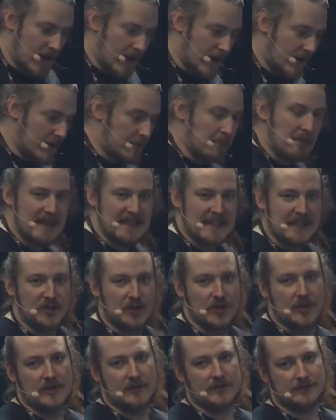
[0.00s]
message,
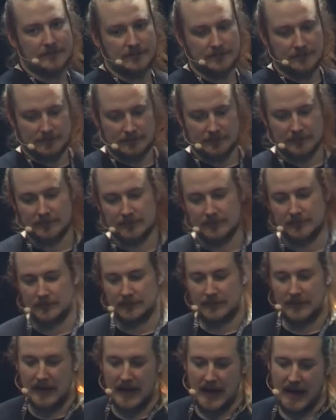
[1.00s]

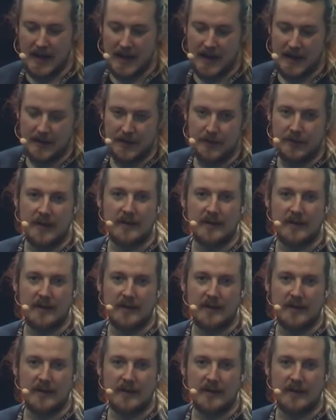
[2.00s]
and you can